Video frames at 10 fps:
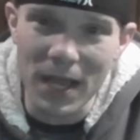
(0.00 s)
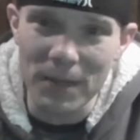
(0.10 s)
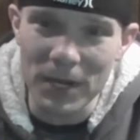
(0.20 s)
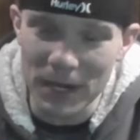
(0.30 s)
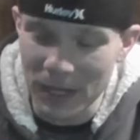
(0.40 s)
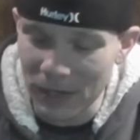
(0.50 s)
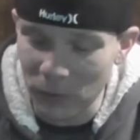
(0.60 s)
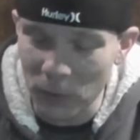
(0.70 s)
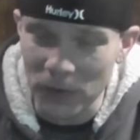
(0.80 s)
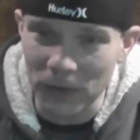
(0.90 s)
I mean, is
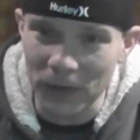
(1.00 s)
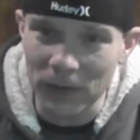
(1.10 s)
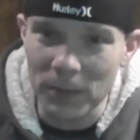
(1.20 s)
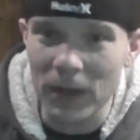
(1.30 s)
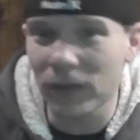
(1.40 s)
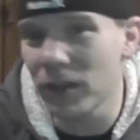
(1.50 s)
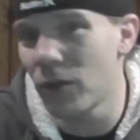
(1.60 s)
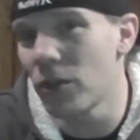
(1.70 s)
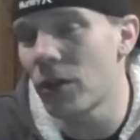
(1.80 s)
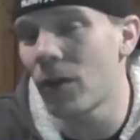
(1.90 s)
it worth $60? You
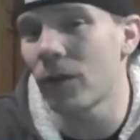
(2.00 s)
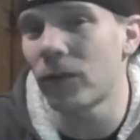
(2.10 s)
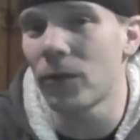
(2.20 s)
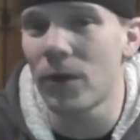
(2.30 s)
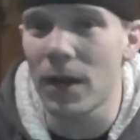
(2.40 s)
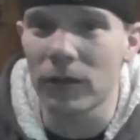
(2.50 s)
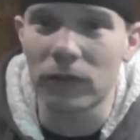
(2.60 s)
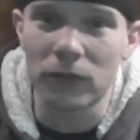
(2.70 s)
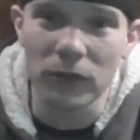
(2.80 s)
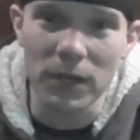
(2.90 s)
know, you can also
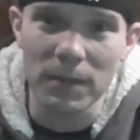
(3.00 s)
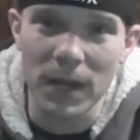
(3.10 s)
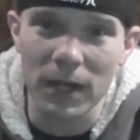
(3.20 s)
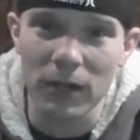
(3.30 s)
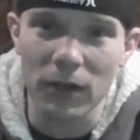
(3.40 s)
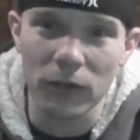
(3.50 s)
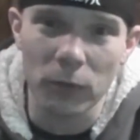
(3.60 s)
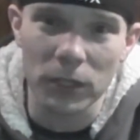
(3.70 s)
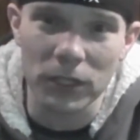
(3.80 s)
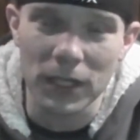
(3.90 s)
stream on
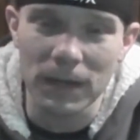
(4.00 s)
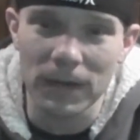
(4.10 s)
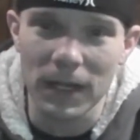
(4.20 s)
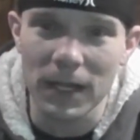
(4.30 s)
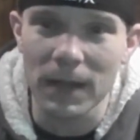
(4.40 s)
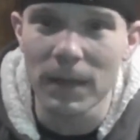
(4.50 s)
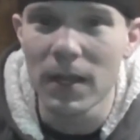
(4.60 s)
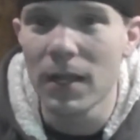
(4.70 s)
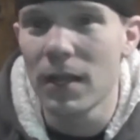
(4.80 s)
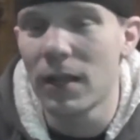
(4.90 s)
Twitch TV,
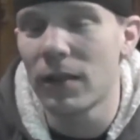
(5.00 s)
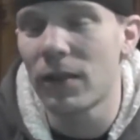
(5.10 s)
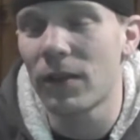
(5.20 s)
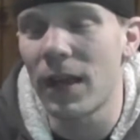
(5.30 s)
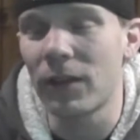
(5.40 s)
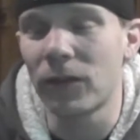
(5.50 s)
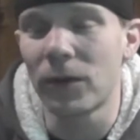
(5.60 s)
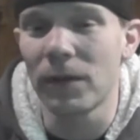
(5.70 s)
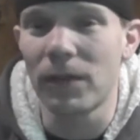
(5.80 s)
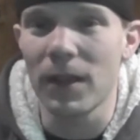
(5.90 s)
that
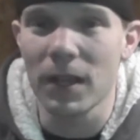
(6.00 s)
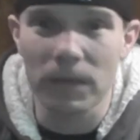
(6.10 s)
sort of thing.